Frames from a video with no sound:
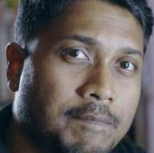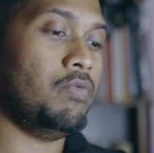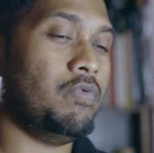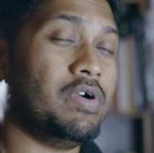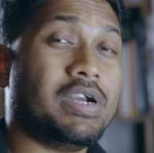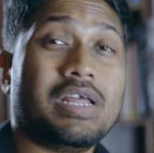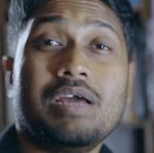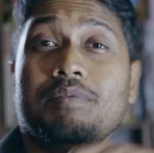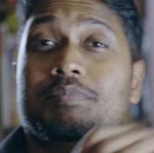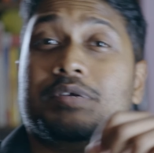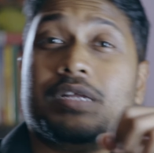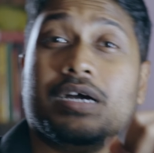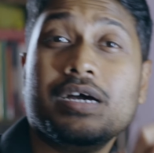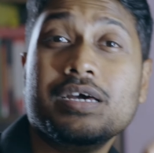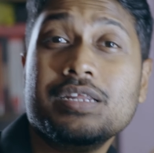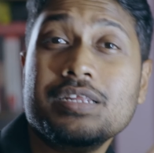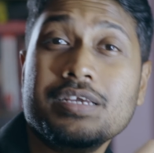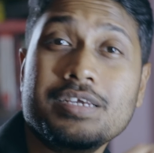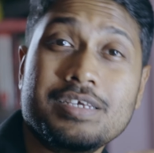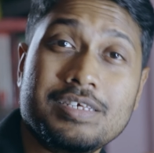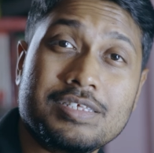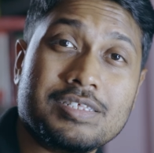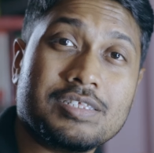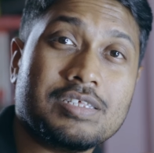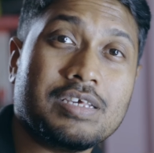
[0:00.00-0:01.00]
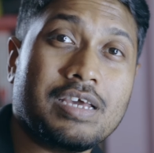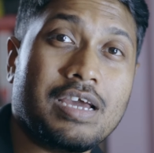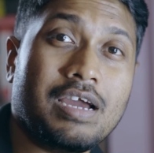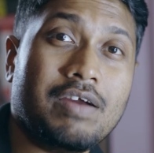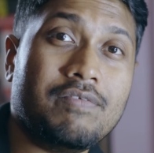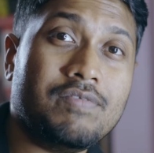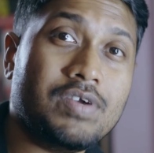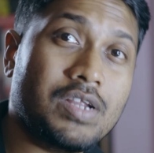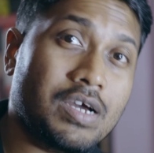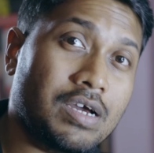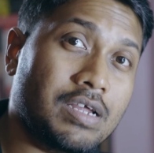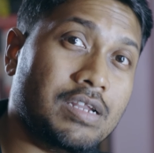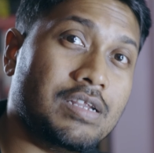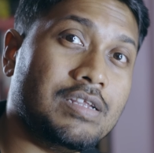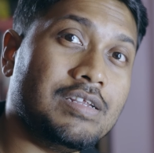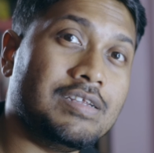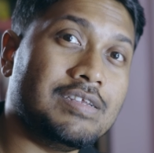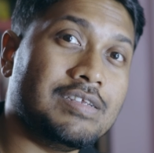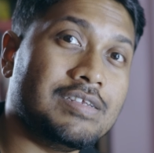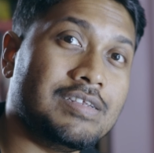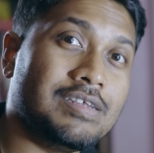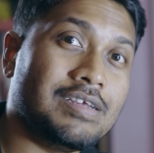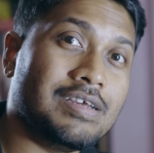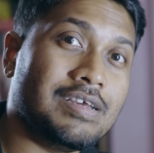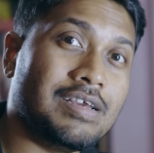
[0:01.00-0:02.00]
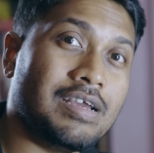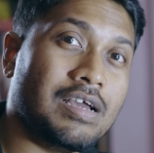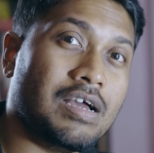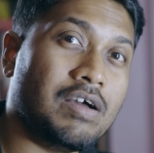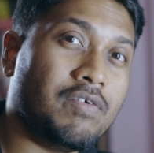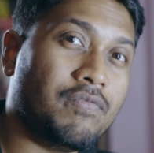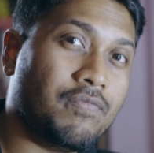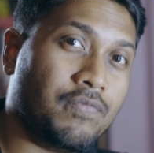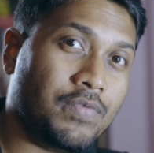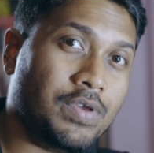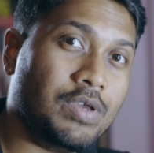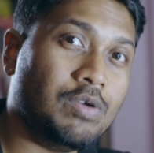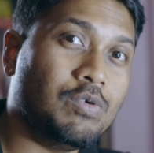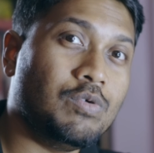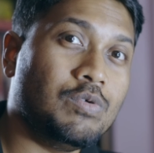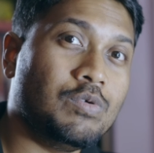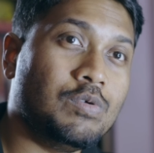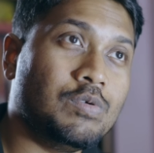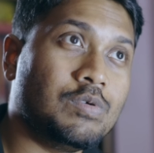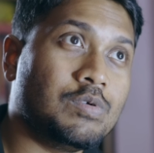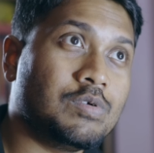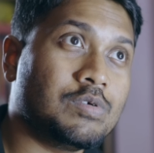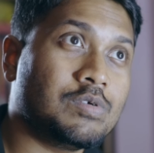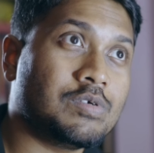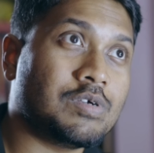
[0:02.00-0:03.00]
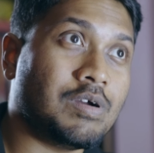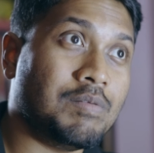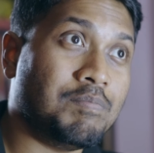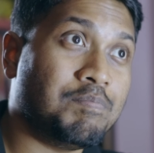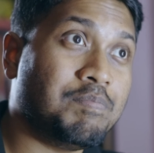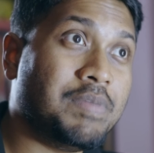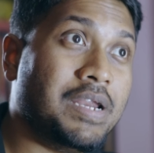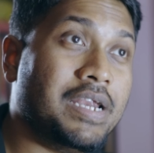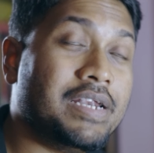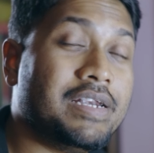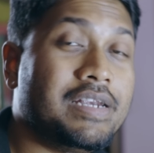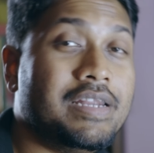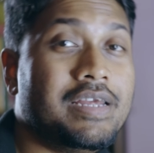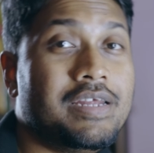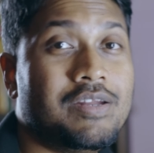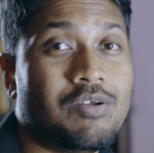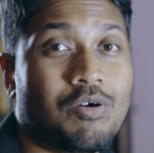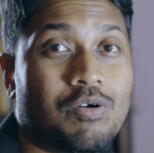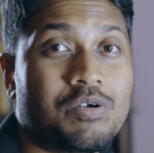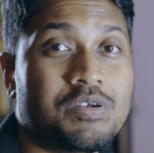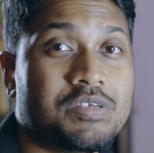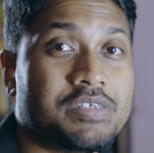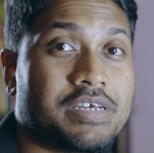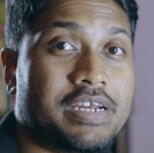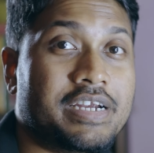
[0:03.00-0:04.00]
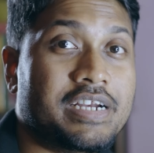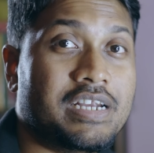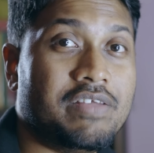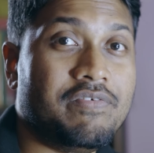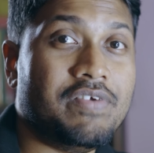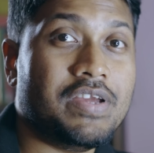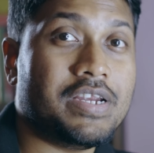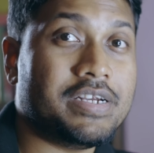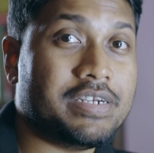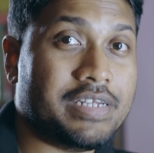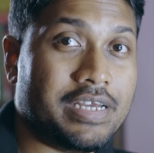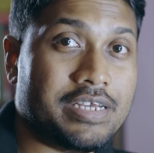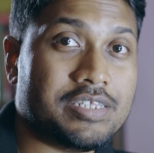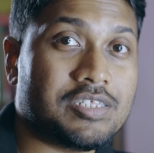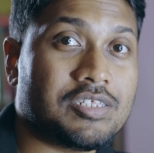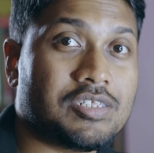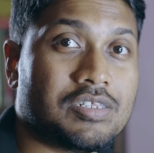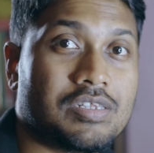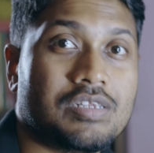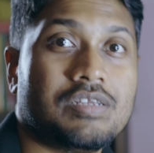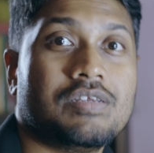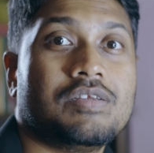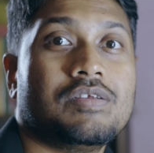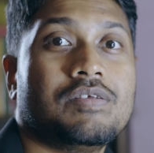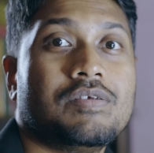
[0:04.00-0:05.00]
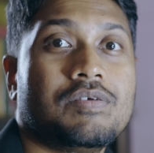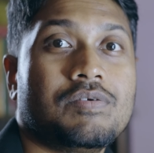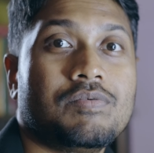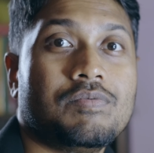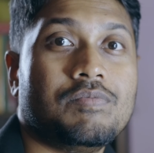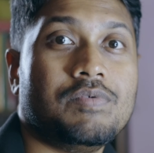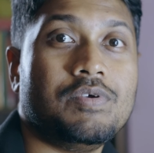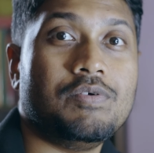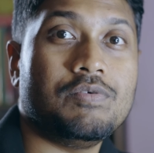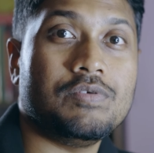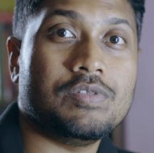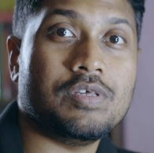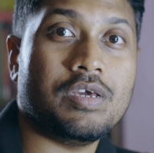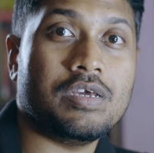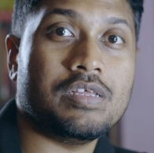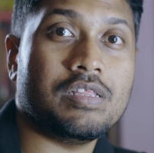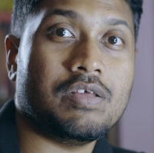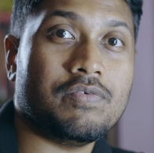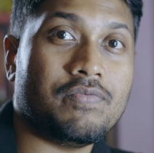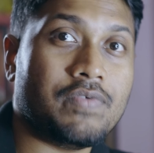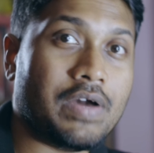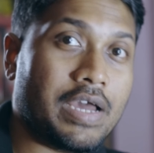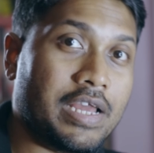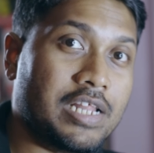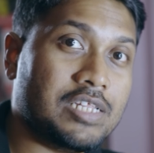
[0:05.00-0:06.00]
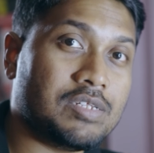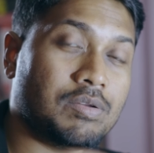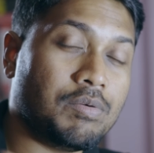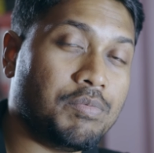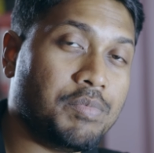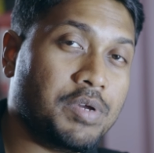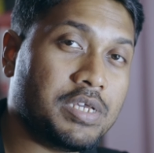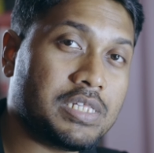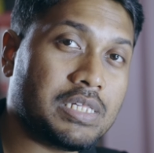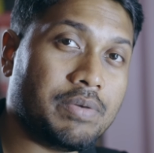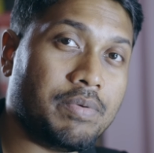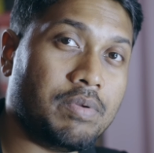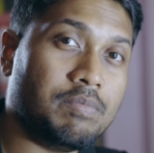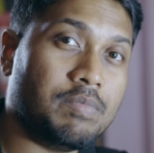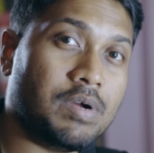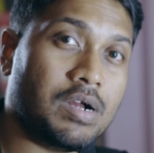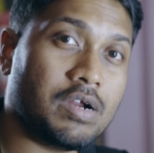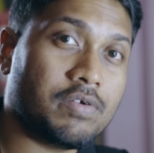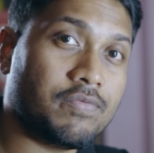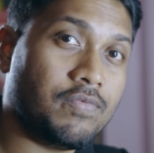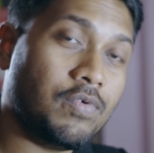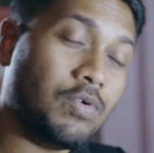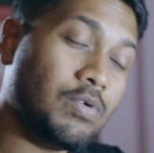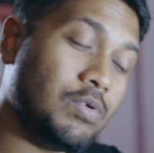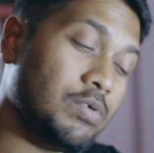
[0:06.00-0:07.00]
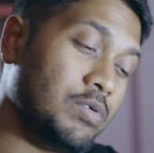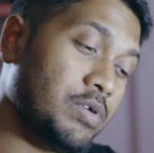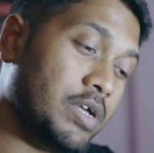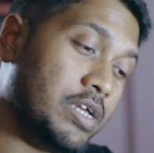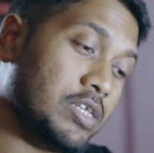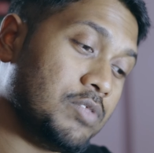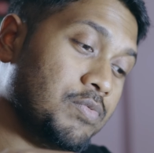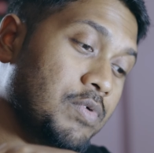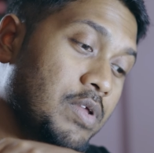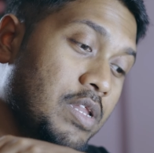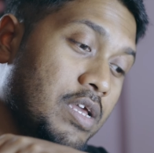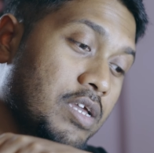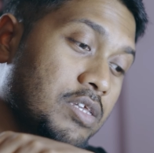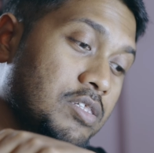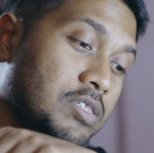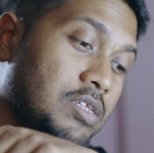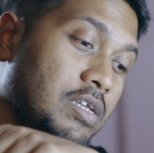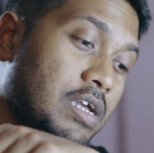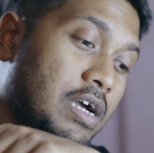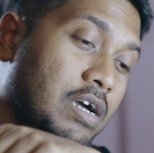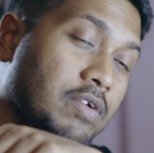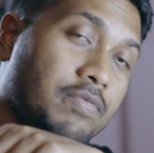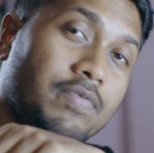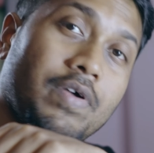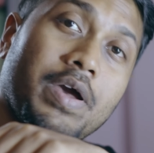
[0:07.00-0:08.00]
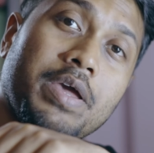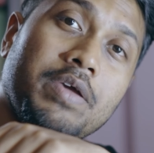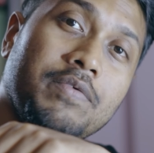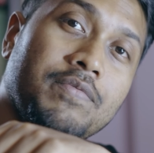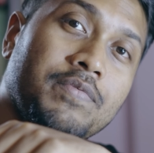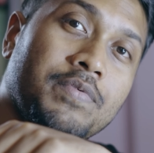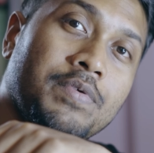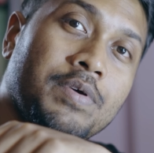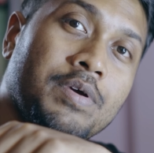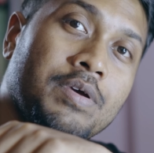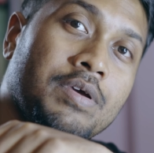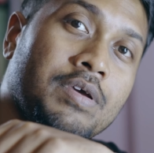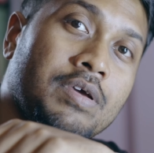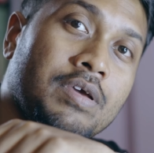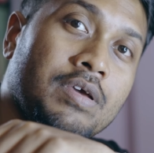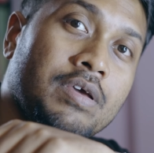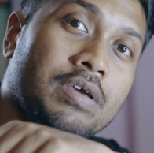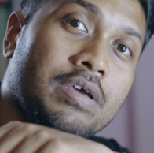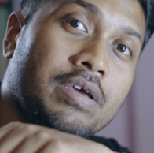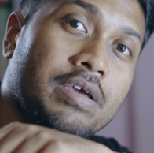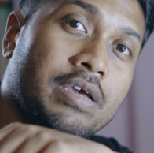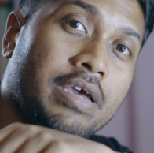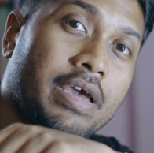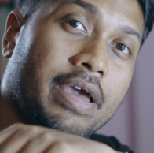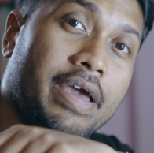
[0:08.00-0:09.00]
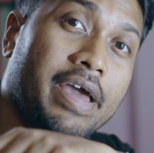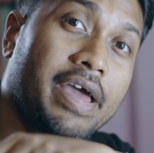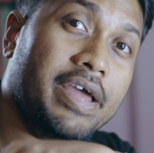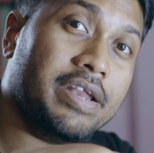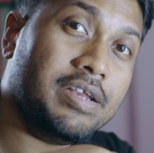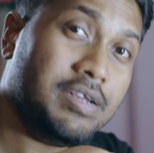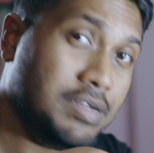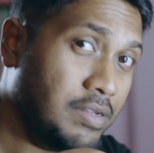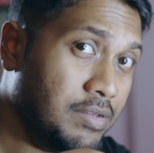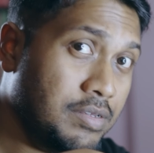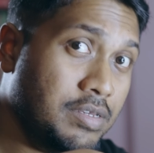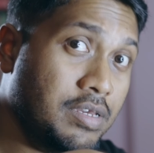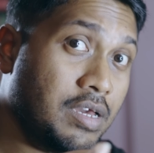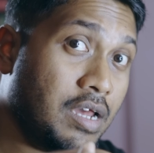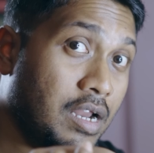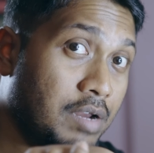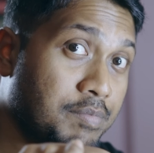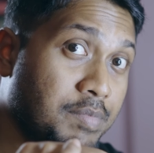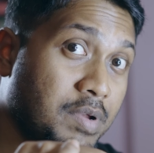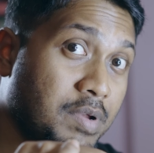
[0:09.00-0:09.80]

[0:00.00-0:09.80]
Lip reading: What I've done is I've done a few completely non-scientific tests using the files from a7Mark IV as well as the R5, and here are